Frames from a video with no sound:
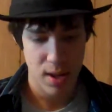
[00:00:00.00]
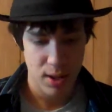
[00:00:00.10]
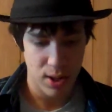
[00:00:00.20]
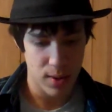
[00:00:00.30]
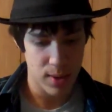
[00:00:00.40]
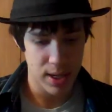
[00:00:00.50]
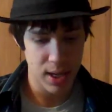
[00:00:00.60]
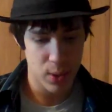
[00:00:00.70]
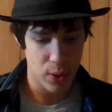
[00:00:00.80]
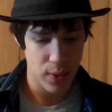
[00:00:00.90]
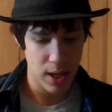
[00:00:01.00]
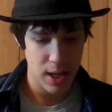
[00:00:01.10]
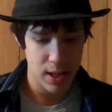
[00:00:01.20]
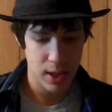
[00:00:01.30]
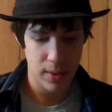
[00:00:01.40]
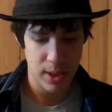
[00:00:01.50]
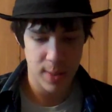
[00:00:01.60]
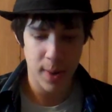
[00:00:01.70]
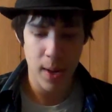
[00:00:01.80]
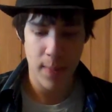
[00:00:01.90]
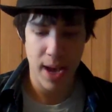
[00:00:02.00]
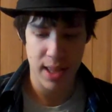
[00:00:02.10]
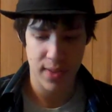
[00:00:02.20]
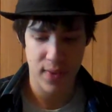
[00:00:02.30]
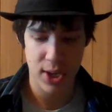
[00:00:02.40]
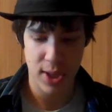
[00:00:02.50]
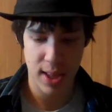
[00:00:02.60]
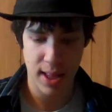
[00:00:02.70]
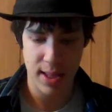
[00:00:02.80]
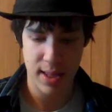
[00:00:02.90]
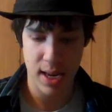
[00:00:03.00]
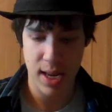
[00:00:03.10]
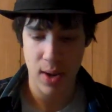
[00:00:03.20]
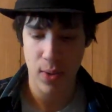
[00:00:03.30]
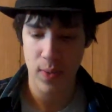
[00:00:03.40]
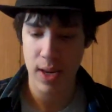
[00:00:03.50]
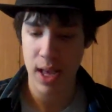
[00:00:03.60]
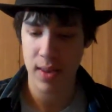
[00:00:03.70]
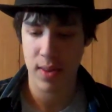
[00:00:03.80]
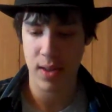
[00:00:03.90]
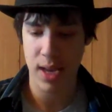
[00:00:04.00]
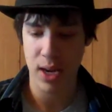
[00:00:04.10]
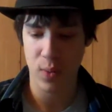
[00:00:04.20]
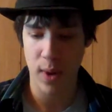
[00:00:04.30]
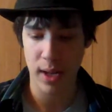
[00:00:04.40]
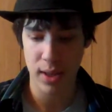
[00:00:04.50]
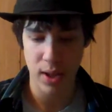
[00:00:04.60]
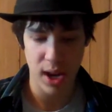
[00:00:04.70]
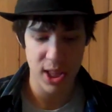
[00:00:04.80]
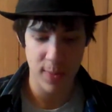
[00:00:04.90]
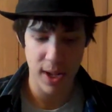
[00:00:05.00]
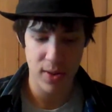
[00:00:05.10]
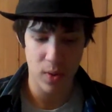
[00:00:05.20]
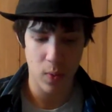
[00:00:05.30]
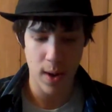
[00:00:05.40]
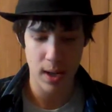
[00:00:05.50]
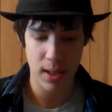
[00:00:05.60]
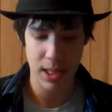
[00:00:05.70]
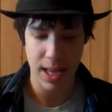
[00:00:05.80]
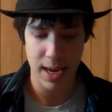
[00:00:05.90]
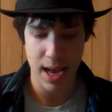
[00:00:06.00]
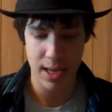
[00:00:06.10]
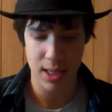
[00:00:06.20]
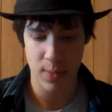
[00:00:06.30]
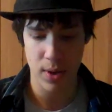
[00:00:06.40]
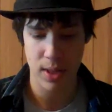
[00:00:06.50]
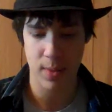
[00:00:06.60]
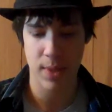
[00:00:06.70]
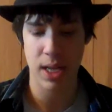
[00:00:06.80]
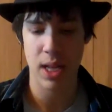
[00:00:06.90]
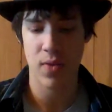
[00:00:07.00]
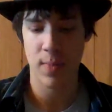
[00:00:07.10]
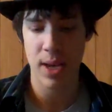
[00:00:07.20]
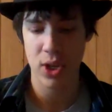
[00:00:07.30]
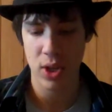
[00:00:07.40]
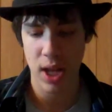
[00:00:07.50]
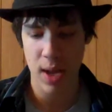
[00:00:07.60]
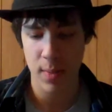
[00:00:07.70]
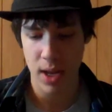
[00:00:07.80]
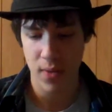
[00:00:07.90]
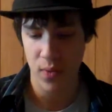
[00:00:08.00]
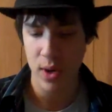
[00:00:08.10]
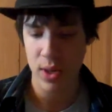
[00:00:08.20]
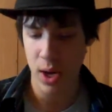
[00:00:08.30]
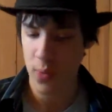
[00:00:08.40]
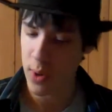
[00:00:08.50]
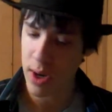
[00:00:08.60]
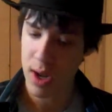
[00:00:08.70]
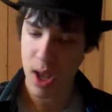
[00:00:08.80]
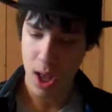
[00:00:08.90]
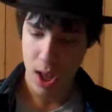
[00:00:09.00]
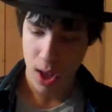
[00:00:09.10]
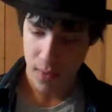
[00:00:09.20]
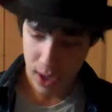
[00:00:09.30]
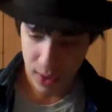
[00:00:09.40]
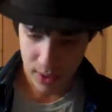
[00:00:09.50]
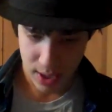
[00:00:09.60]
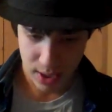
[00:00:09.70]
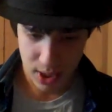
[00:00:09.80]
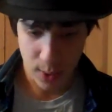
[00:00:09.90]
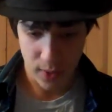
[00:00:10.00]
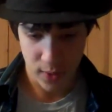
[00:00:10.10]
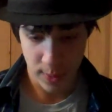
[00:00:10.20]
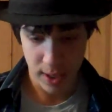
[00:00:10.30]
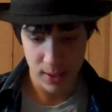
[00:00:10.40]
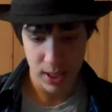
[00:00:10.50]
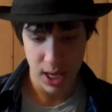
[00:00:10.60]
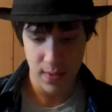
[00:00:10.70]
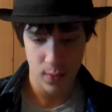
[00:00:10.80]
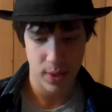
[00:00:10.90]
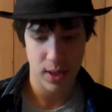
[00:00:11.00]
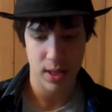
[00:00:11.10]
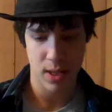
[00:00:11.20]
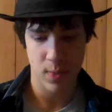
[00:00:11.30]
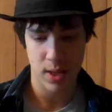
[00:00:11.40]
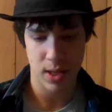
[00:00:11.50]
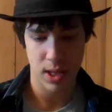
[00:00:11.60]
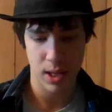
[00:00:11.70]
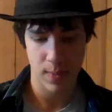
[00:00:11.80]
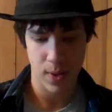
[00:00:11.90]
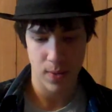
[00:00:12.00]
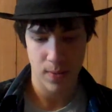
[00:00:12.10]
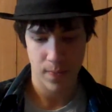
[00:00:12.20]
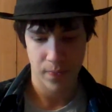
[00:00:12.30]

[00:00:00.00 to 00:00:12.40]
So, Nintendo 3DS includes Spot Pass, a feature that lets Nintendo 3DS detect wireless hotspots or wireless LAN access points and obtain information, game data, free software, videos, and so on for players even when the system is in sleep mode.